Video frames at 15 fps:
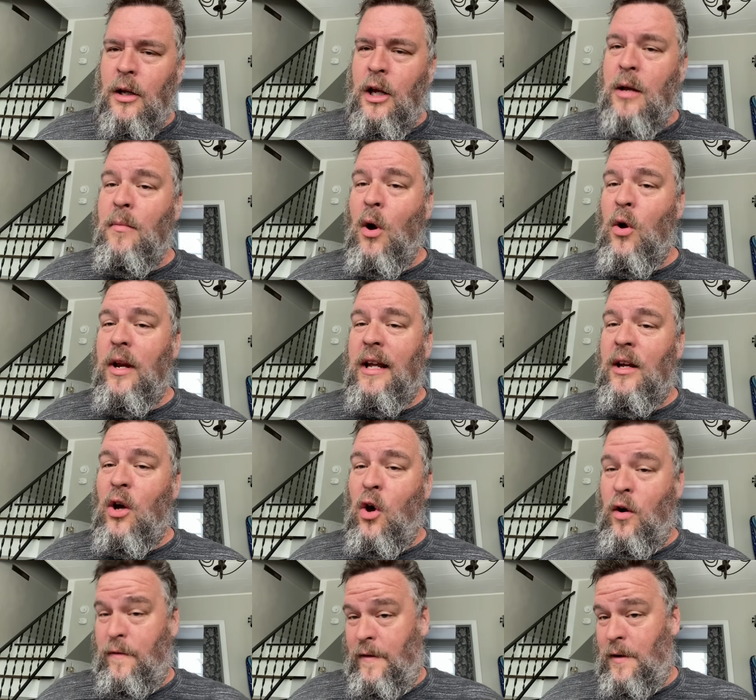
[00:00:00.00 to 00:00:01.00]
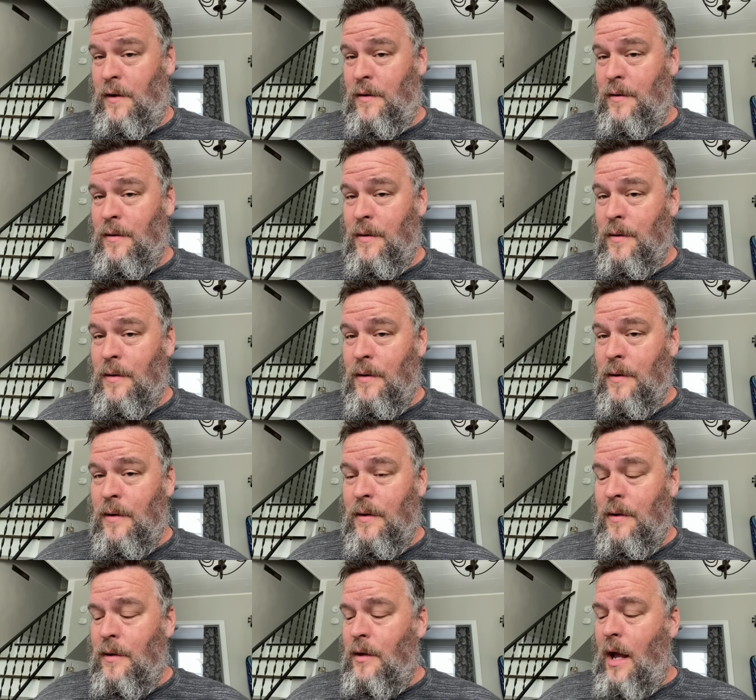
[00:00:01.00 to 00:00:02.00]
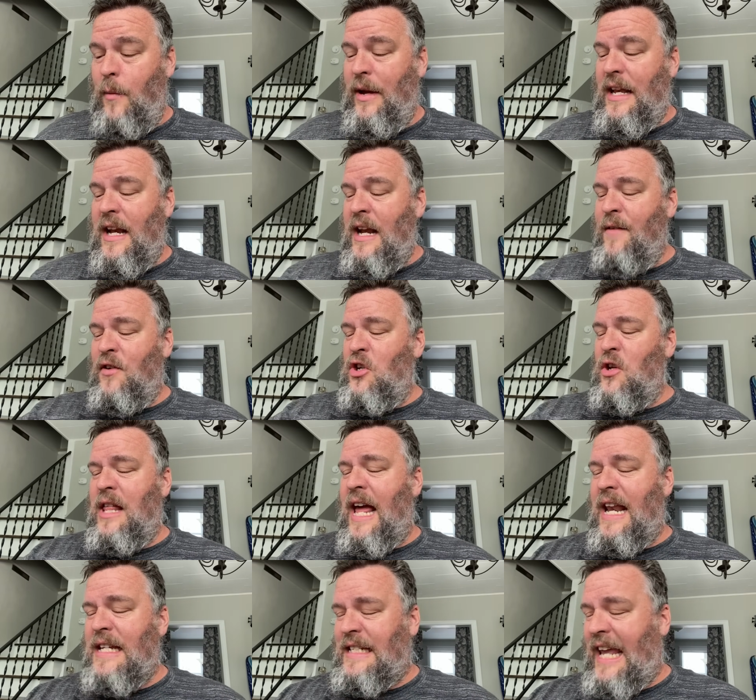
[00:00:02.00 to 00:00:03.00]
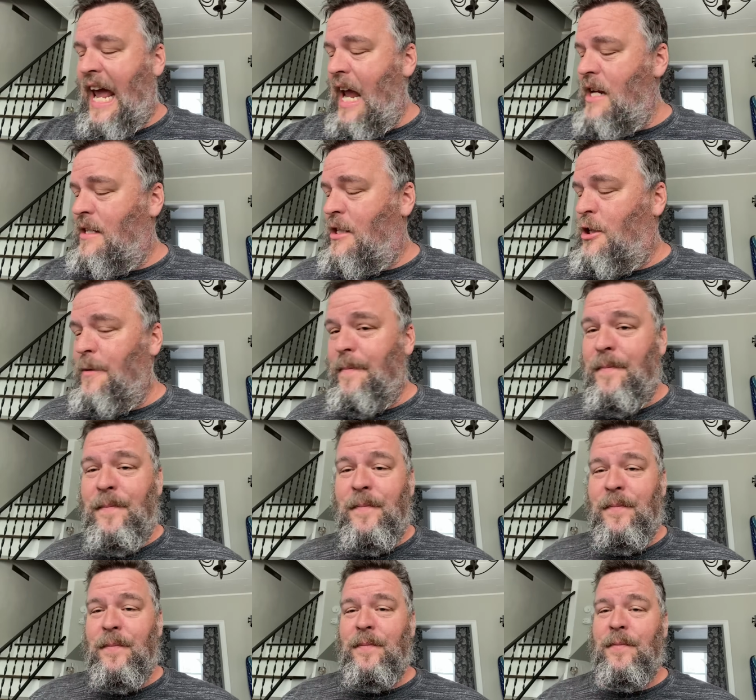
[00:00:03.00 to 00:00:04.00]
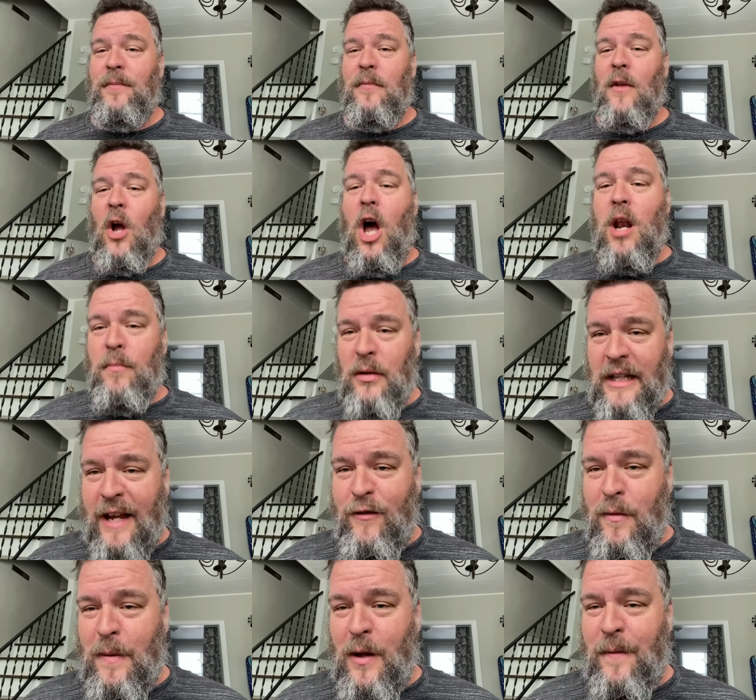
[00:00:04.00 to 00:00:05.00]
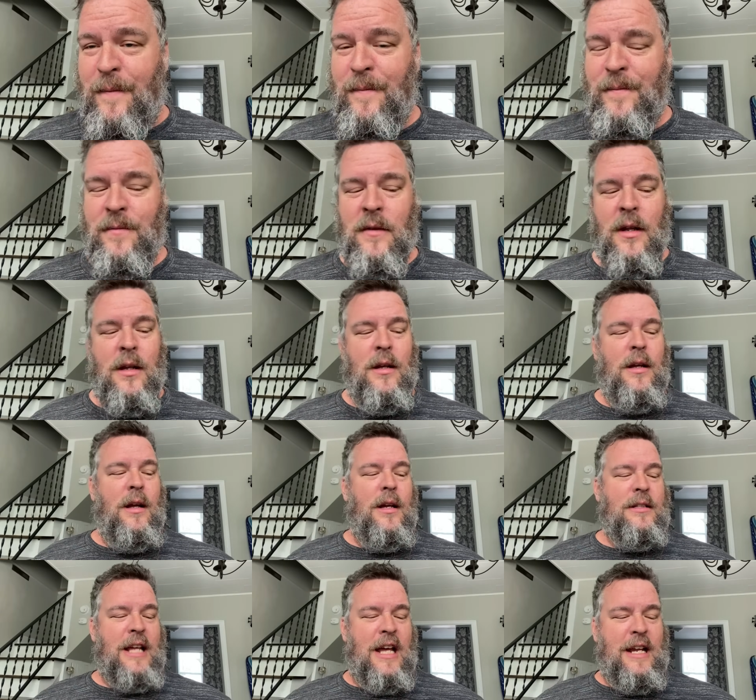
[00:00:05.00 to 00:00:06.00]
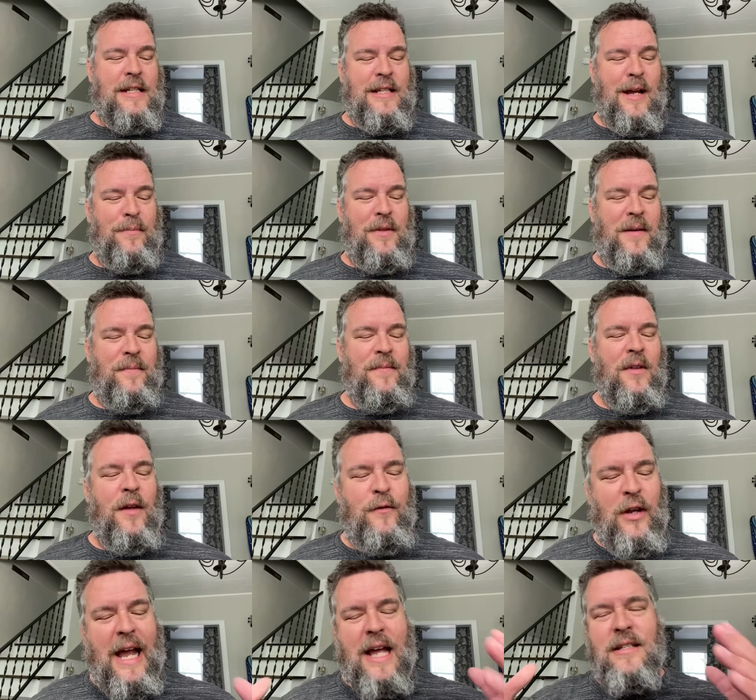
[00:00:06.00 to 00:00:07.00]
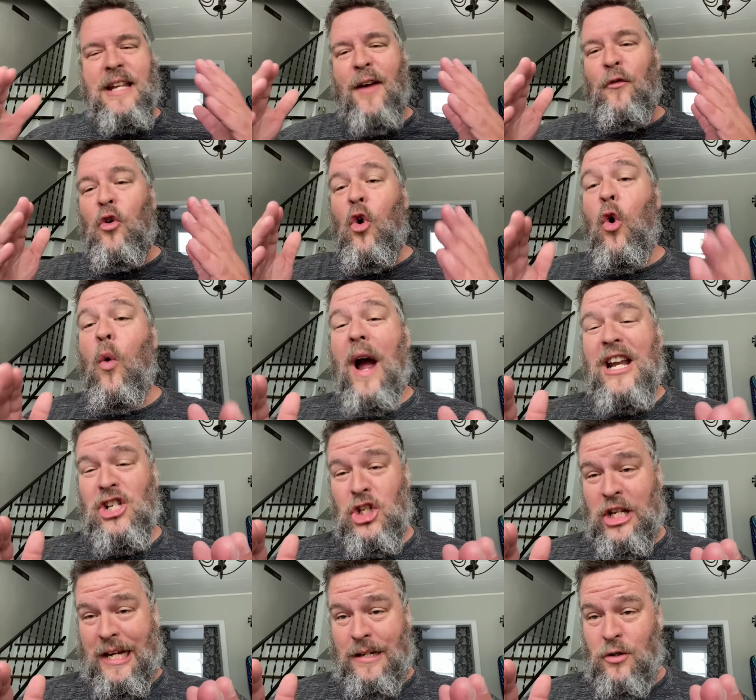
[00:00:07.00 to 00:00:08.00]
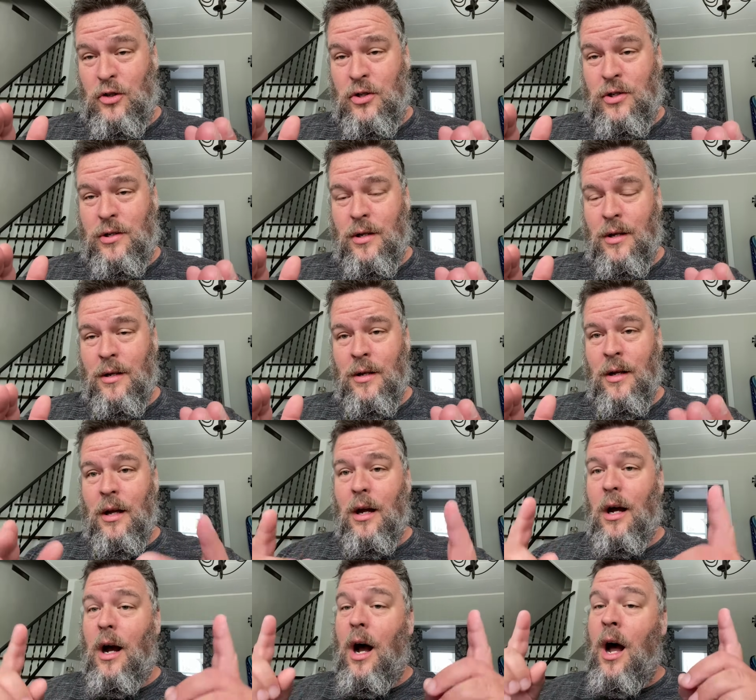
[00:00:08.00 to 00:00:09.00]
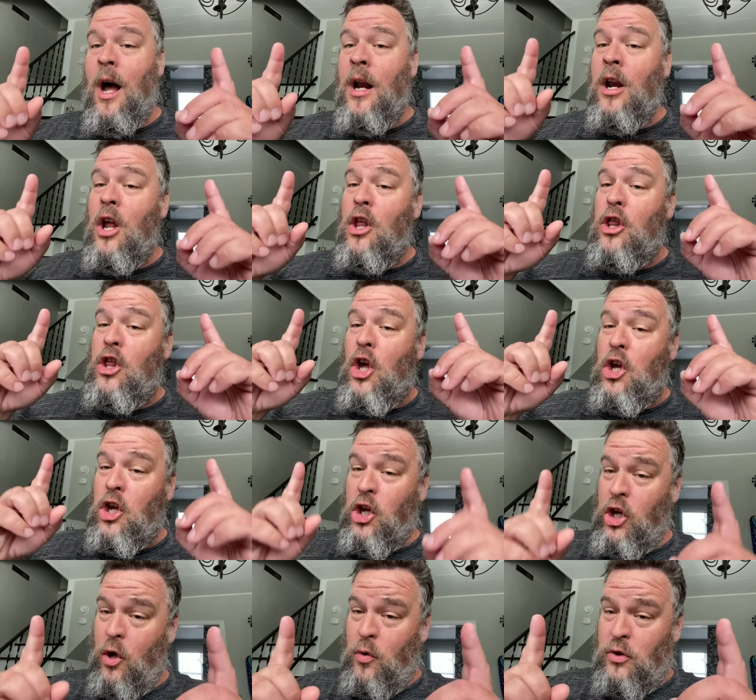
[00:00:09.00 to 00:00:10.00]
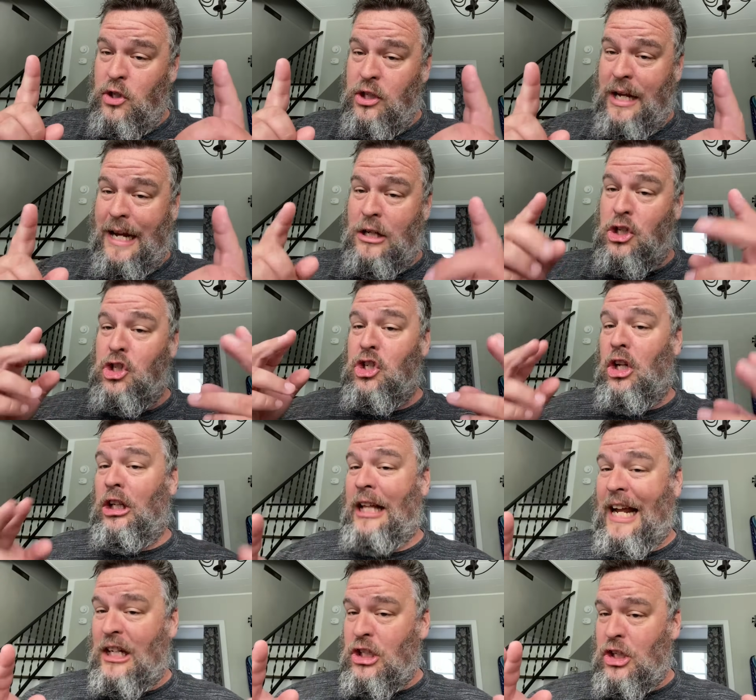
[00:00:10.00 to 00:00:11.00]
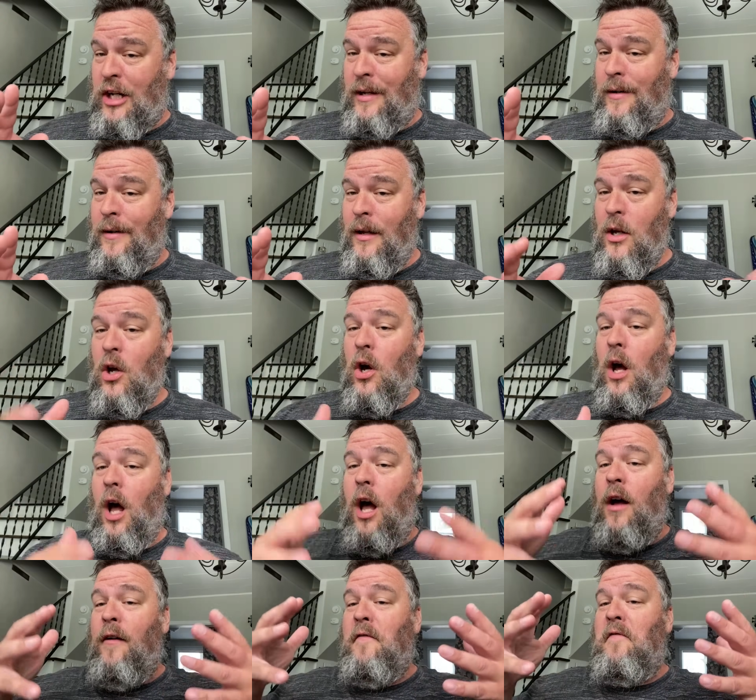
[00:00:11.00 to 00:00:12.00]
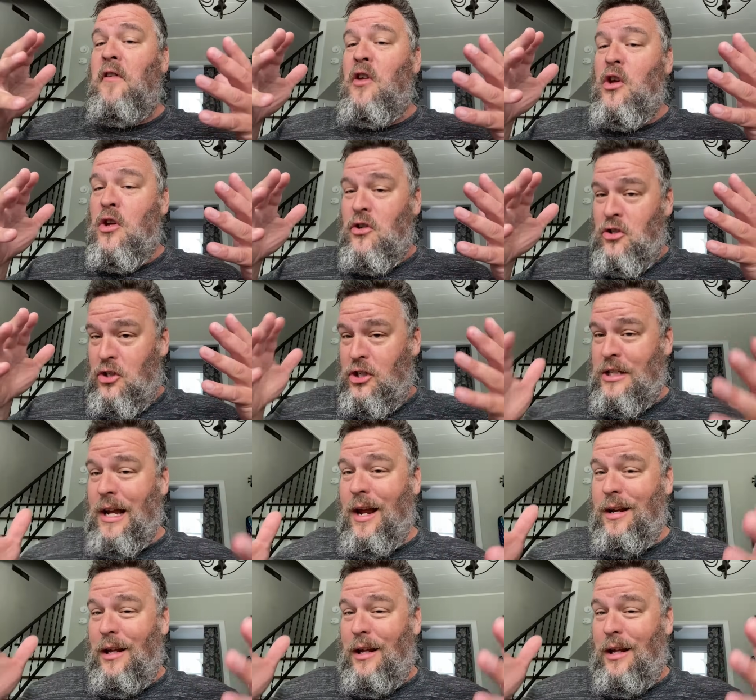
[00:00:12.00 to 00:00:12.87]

Emoting over, we didn't even do that as kids. Unbelievable tell you something. If you guys have questions on the use and selection of said